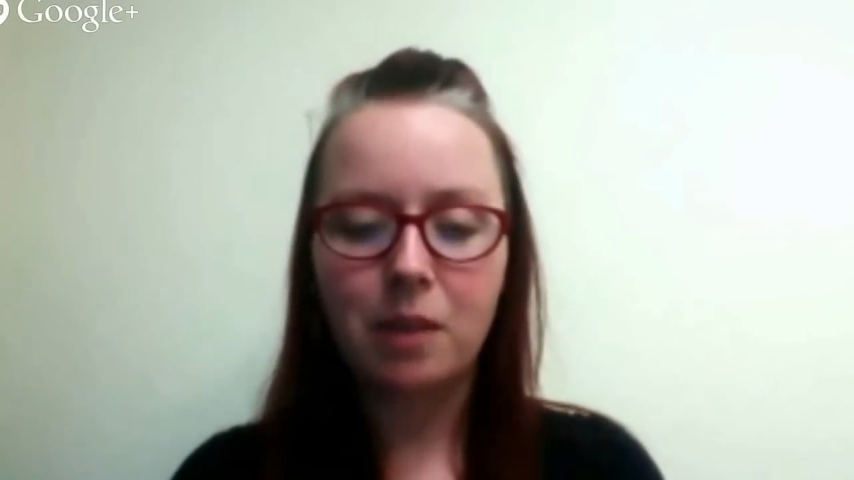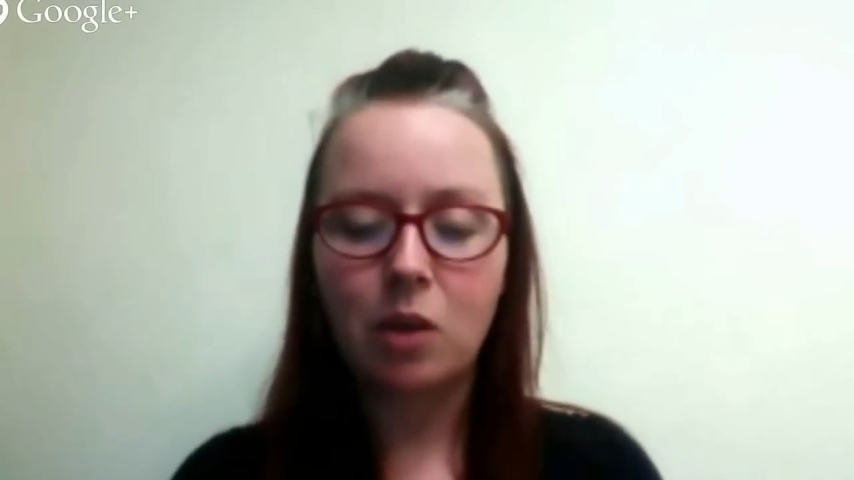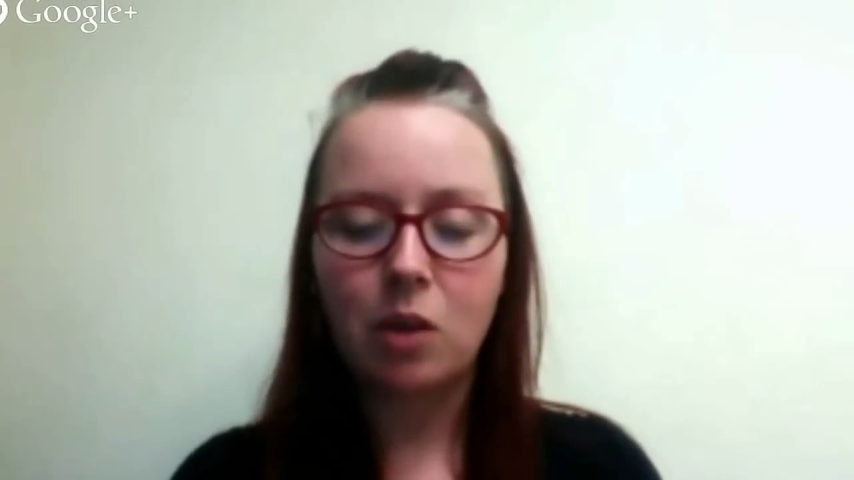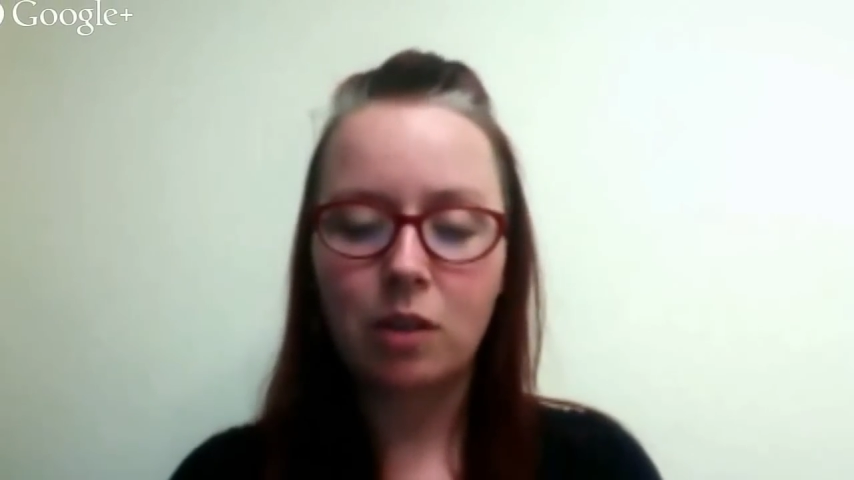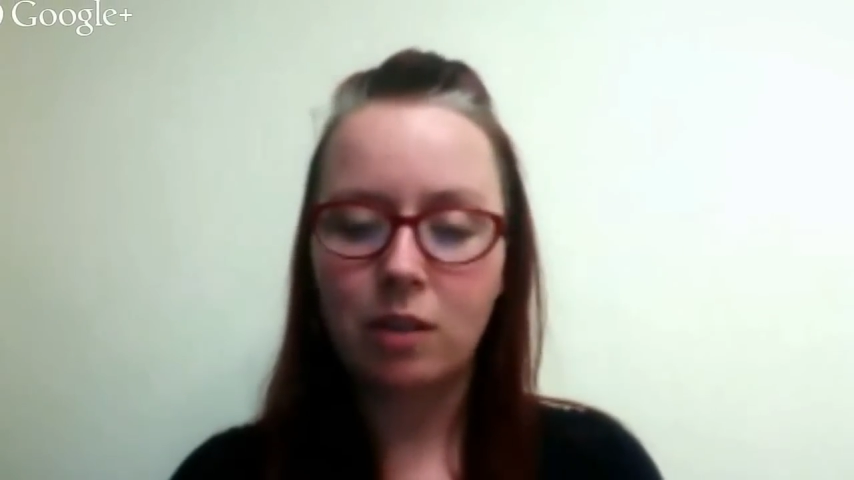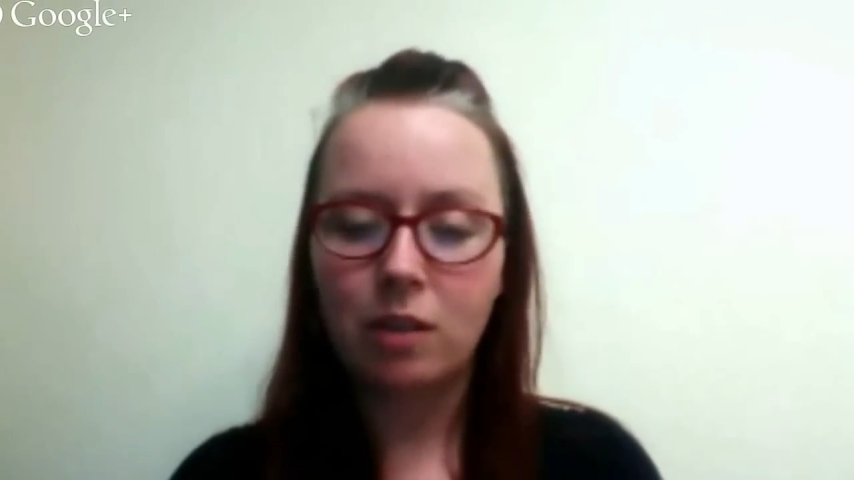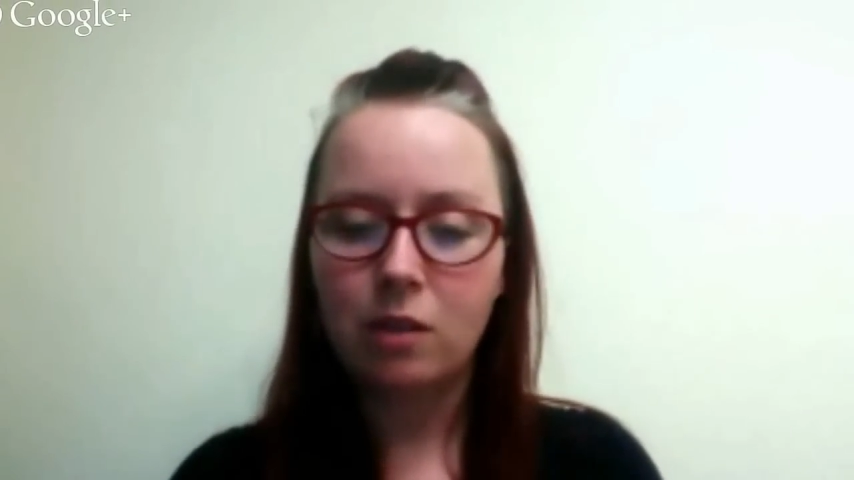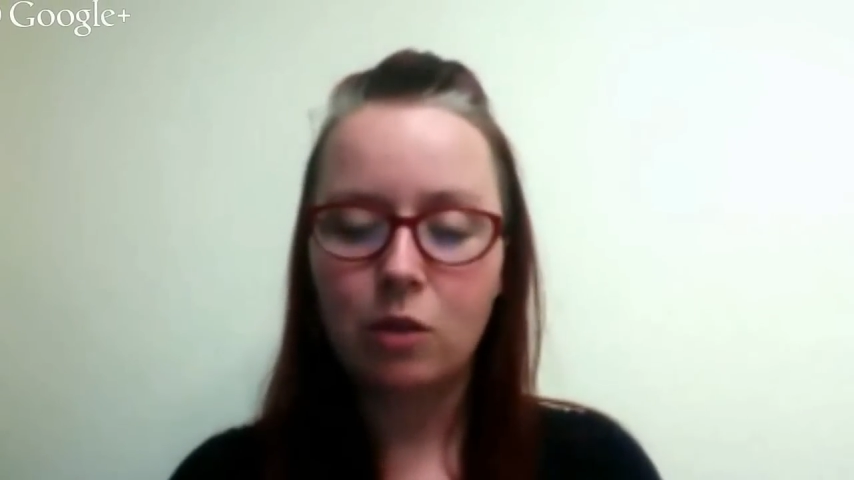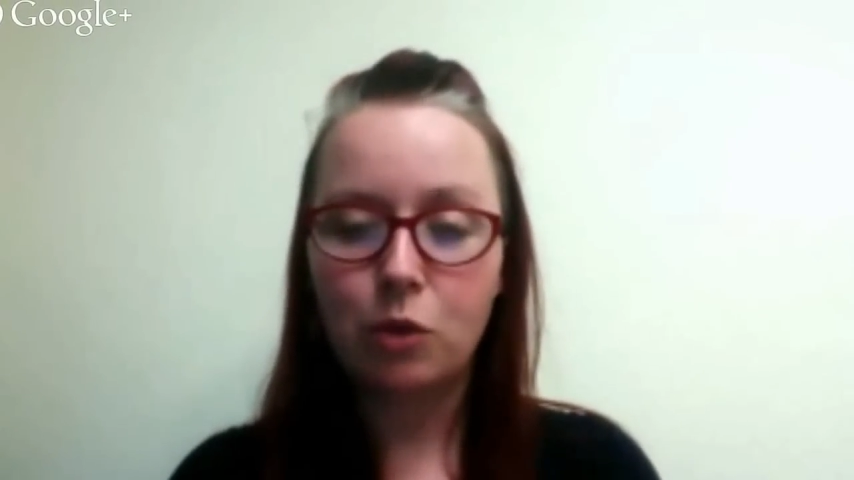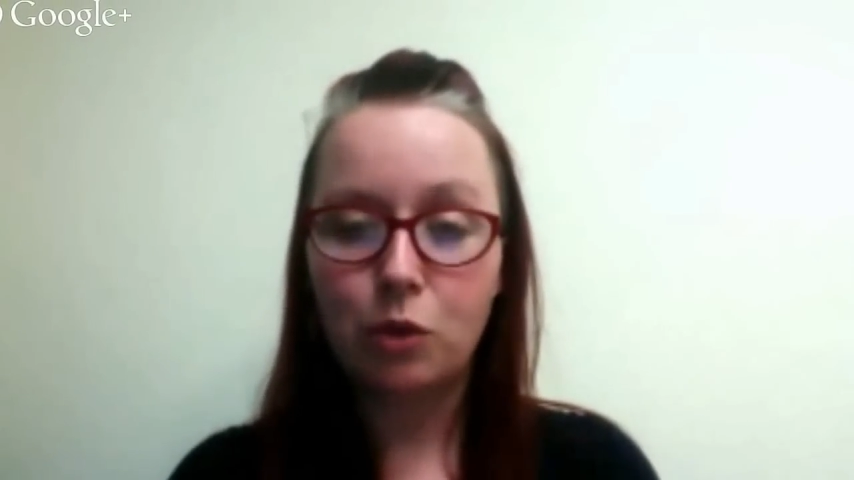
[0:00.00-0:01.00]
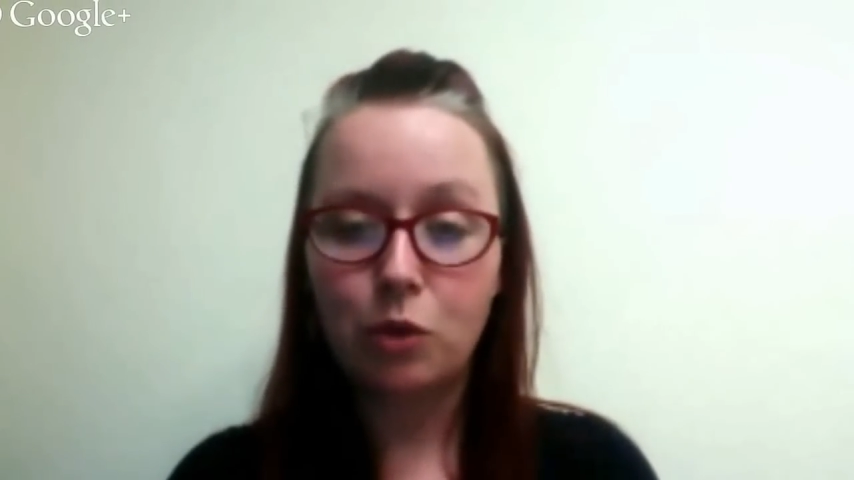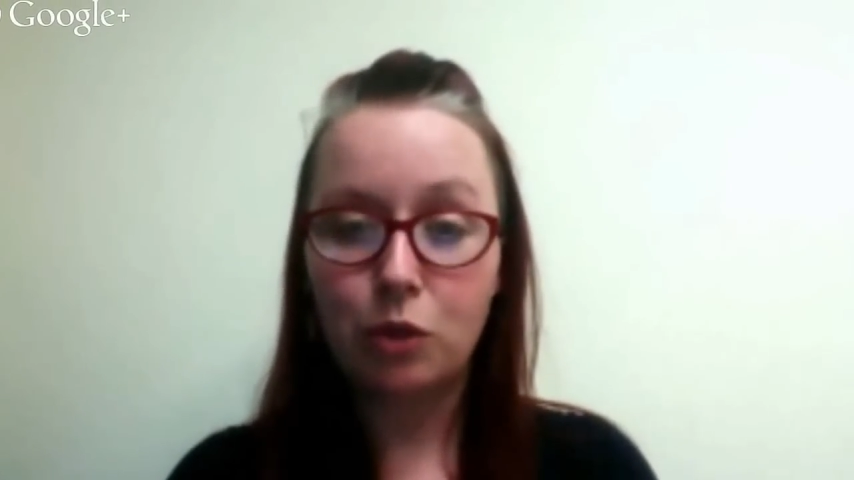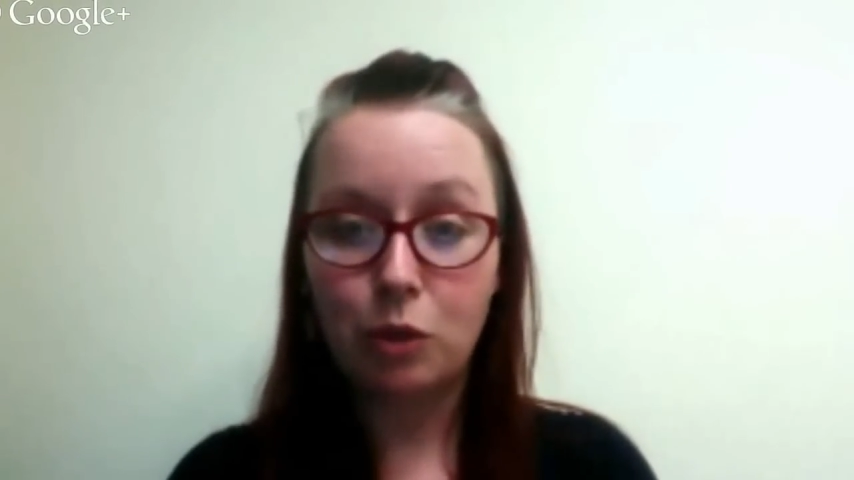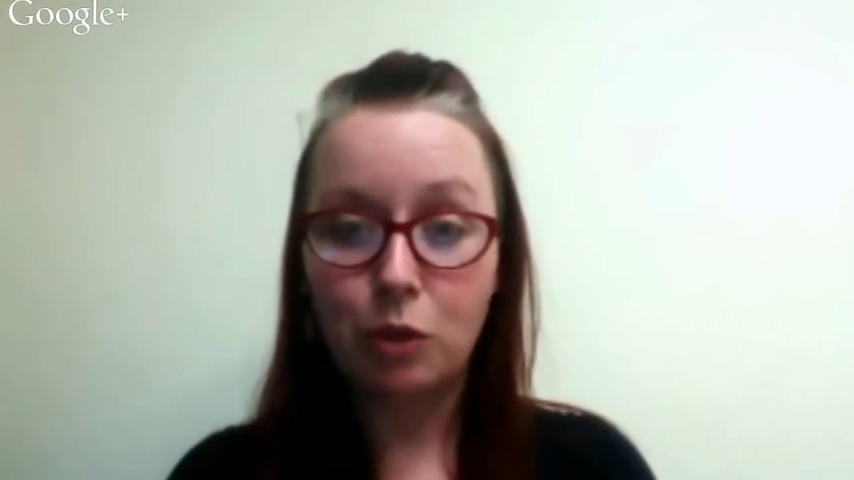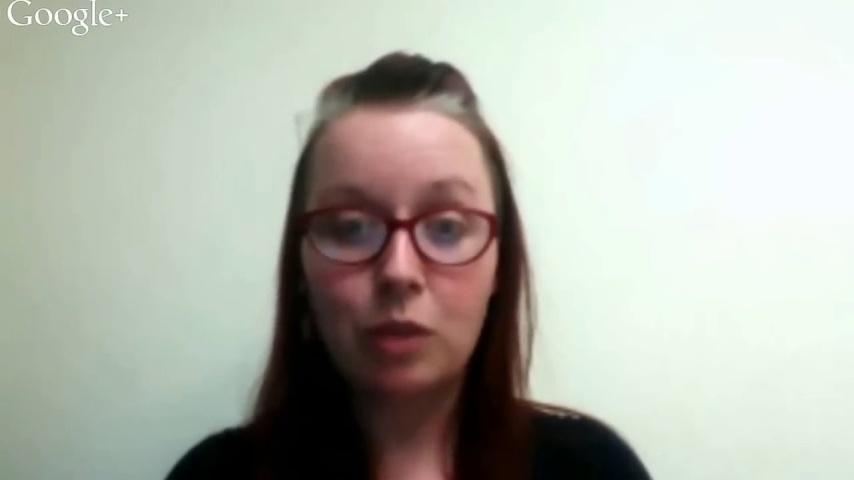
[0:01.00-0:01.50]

or go through the notes